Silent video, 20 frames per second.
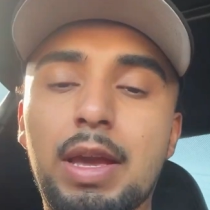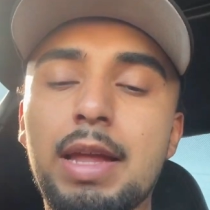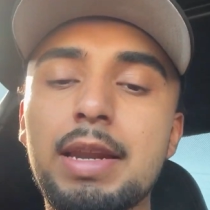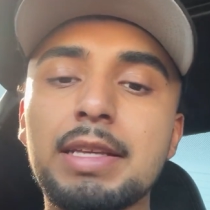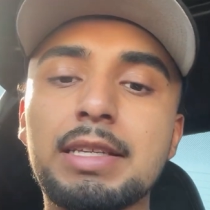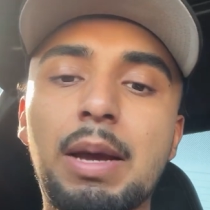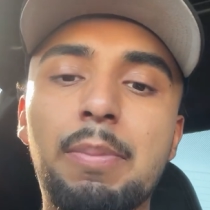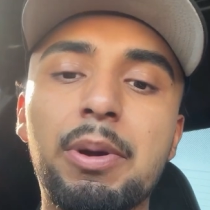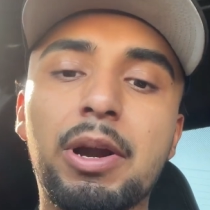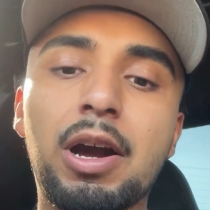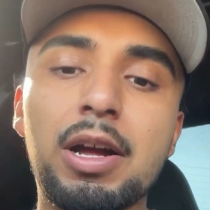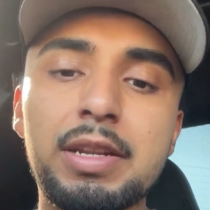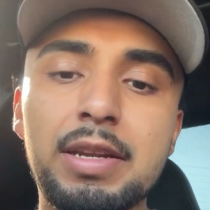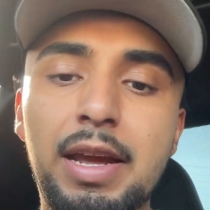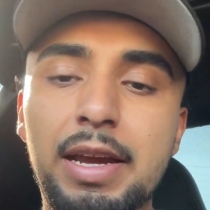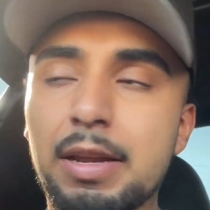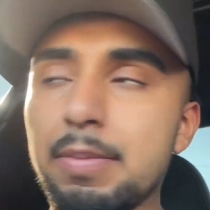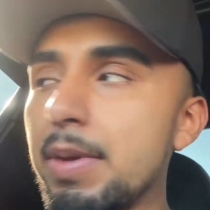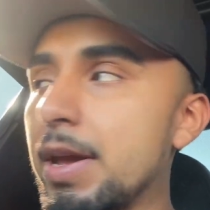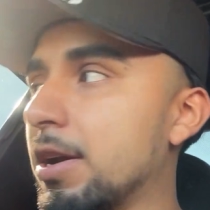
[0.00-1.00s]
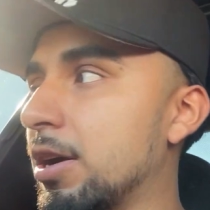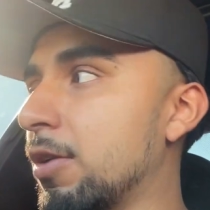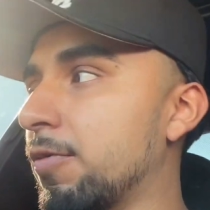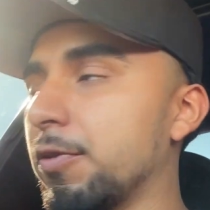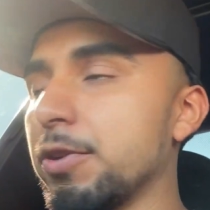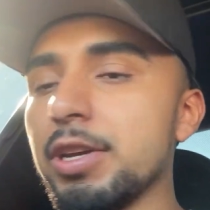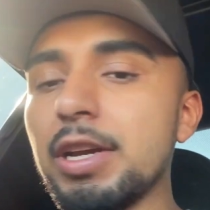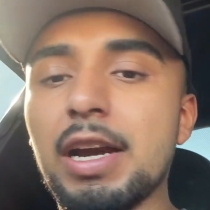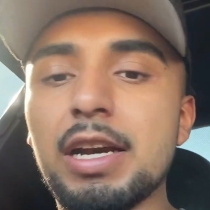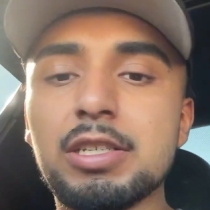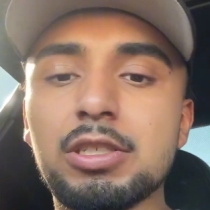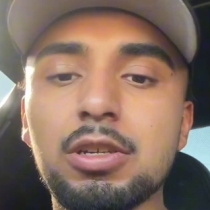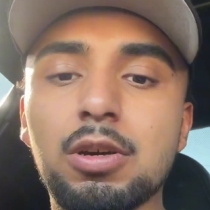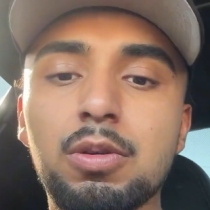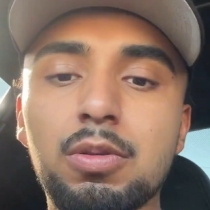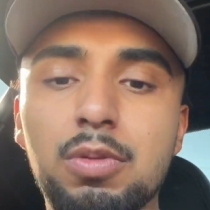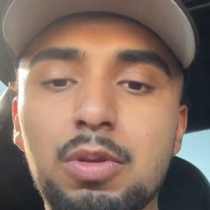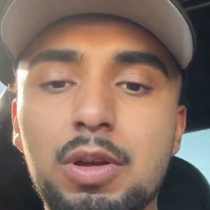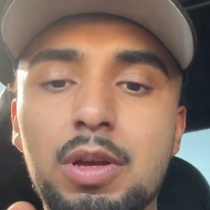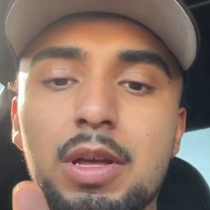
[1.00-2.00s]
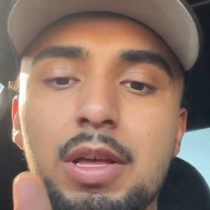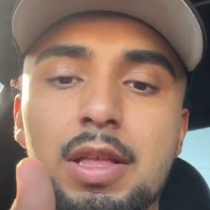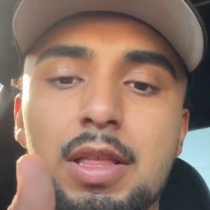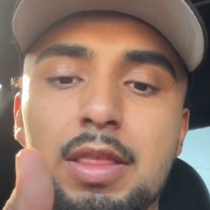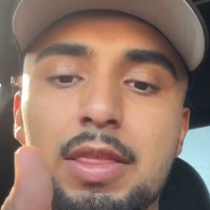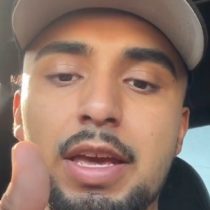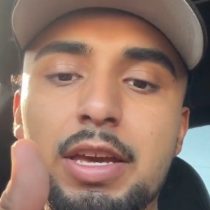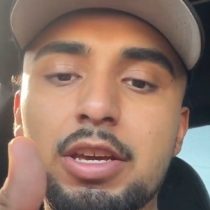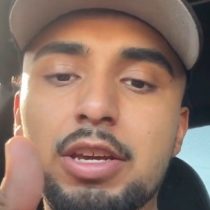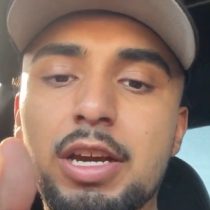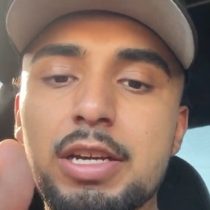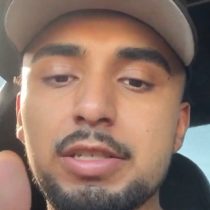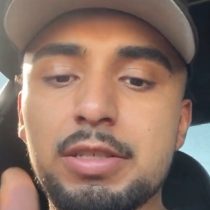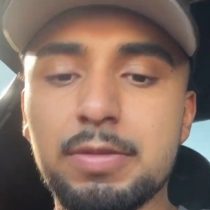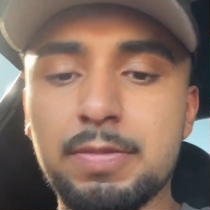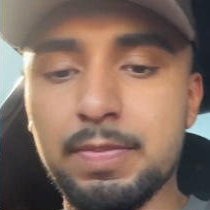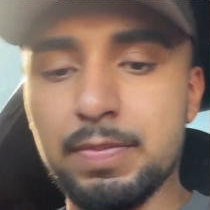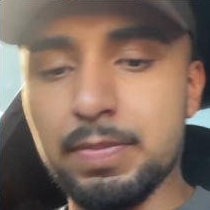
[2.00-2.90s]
any type of content I can make up for you guys. So thank you guys.